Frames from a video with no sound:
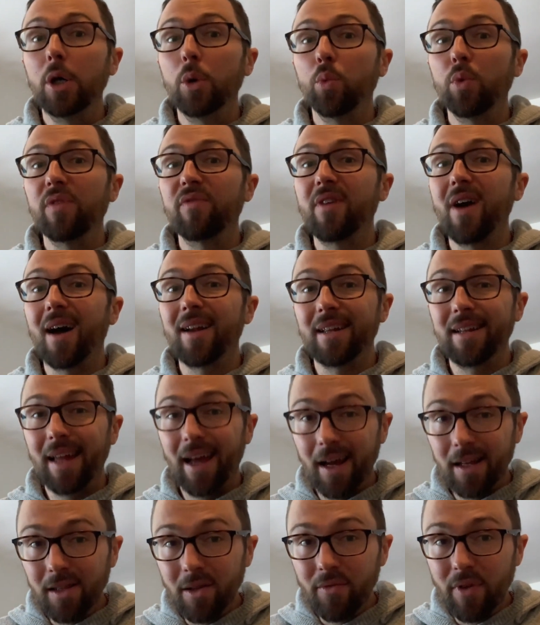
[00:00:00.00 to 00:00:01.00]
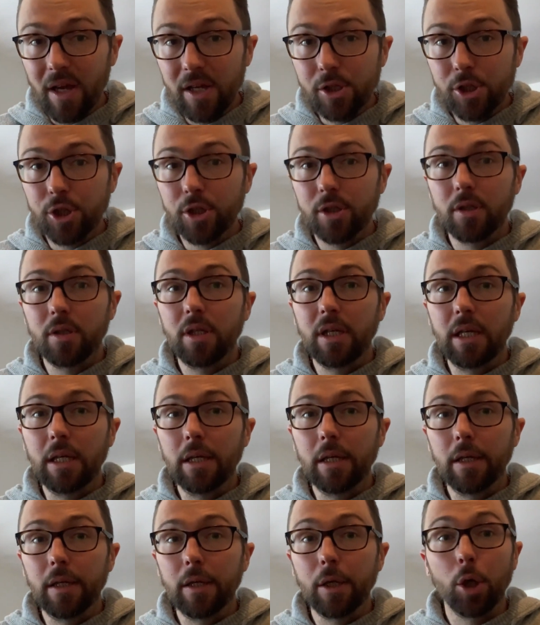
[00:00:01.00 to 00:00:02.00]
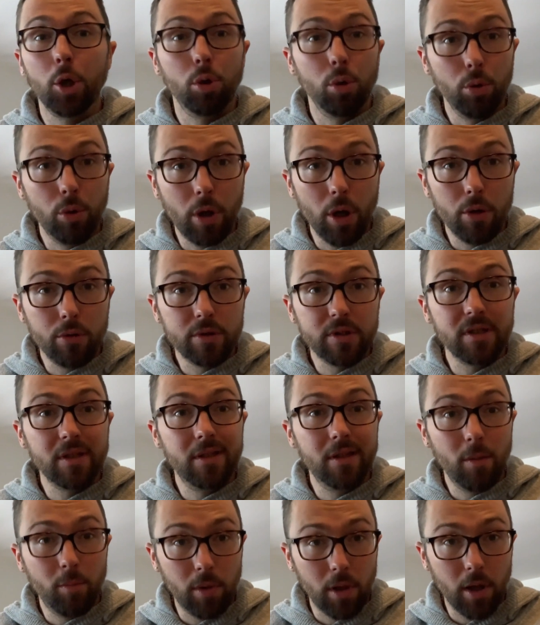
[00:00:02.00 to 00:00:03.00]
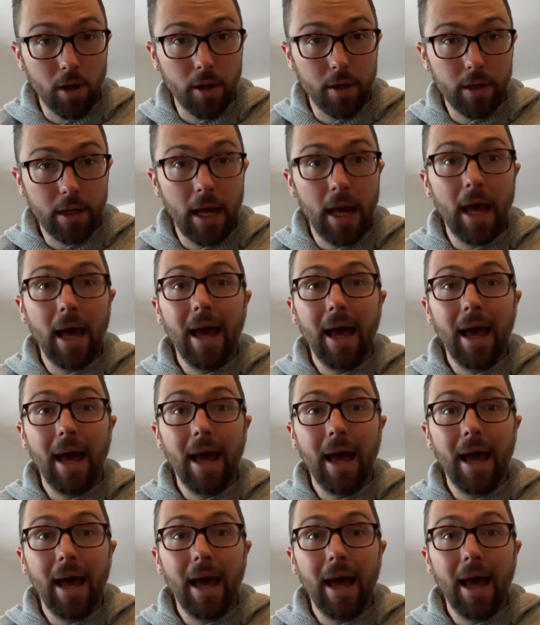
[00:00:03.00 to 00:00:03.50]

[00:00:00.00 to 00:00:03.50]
We've got an elevation in glucose in the blood,